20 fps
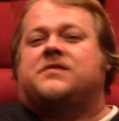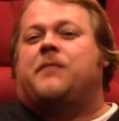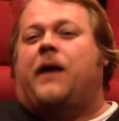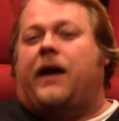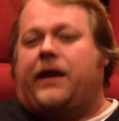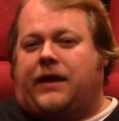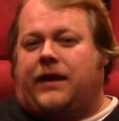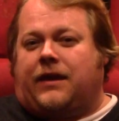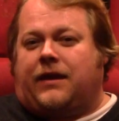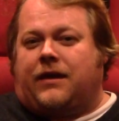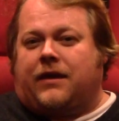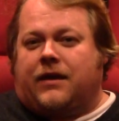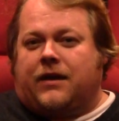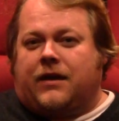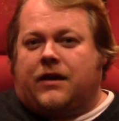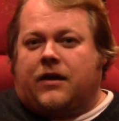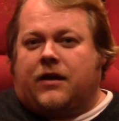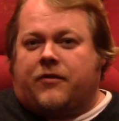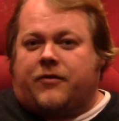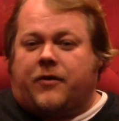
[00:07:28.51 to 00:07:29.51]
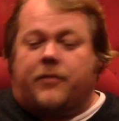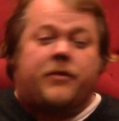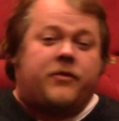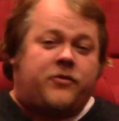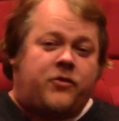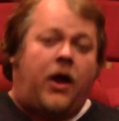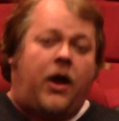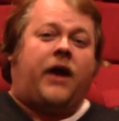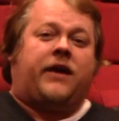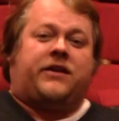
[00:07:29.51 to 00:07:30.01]
money from the
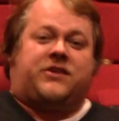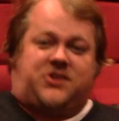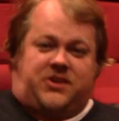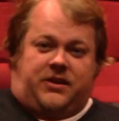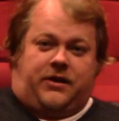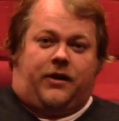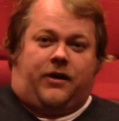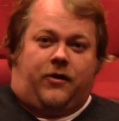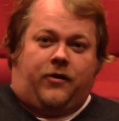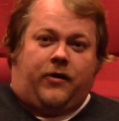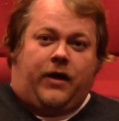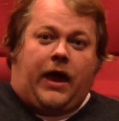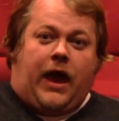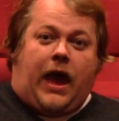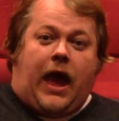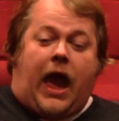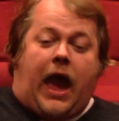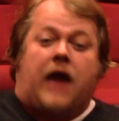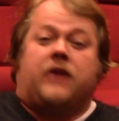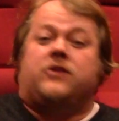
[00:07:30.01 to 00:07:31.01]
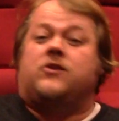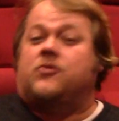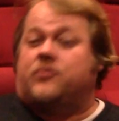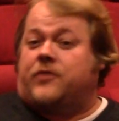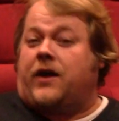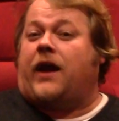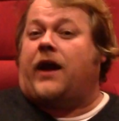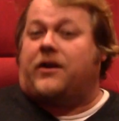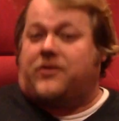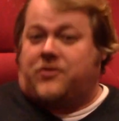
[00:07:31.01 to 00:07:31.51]
drugs, you know, and you've
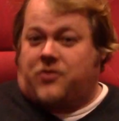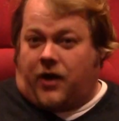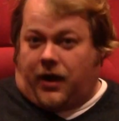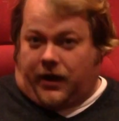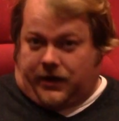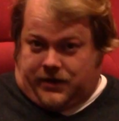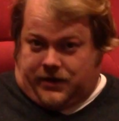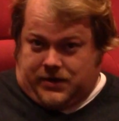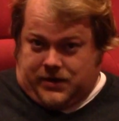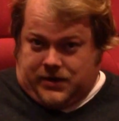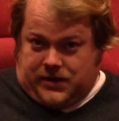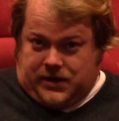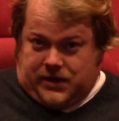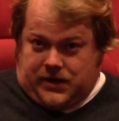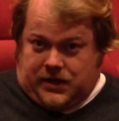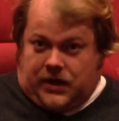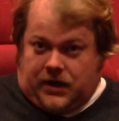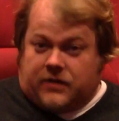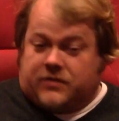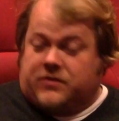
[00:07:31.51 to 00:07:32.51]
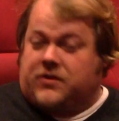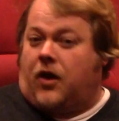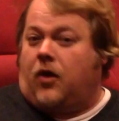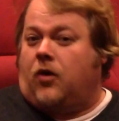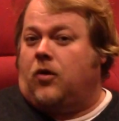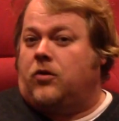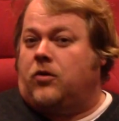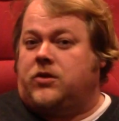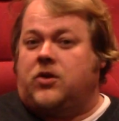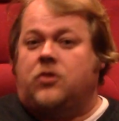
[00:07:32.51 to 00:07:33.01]
got a truck.
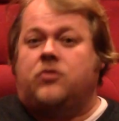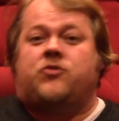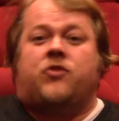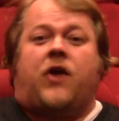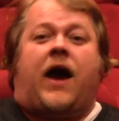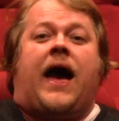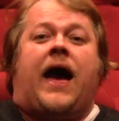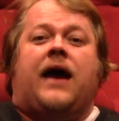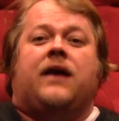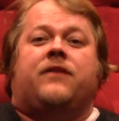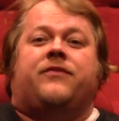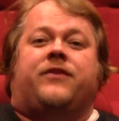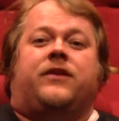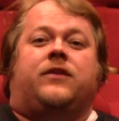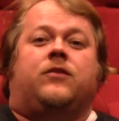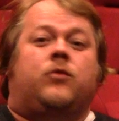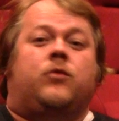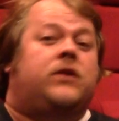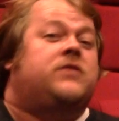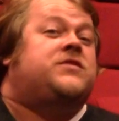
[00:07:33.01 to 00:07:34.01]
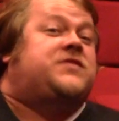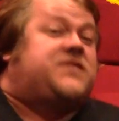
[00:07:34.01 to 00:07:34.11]
So you drive and we'll